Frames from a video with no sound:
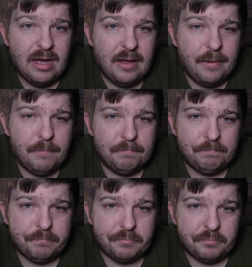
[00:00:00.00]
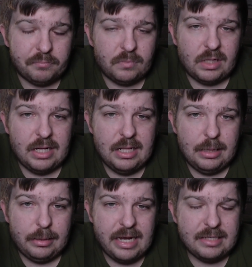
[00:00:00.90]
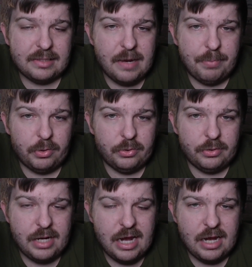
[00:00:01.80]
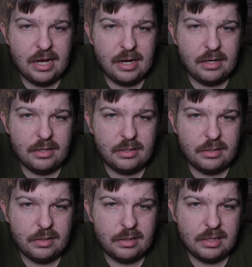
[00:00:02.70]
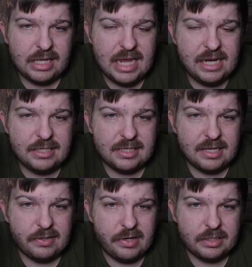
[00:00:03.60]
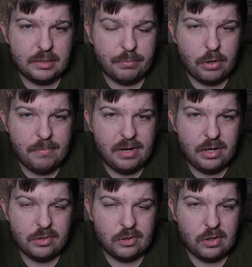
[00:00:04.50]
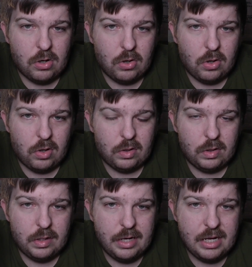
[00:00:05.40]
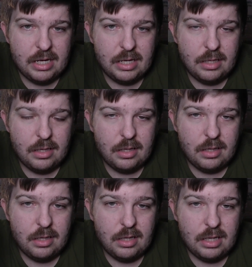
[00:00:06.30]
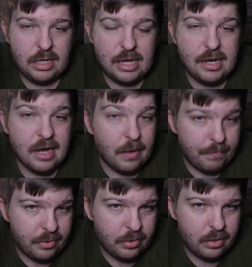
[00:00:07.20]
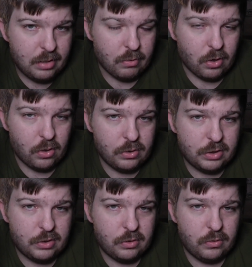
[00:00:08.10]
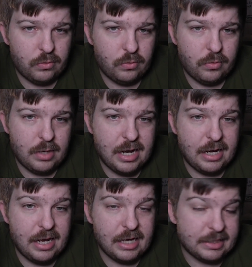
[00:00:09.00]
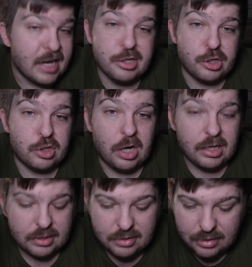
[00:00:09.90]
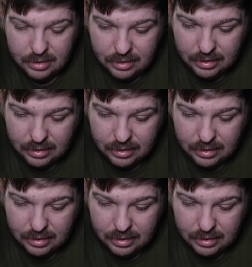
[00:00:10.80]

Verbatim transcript: Um, Lance Leipold and the Kansas Athletics Department are heating up in regards to extension talks.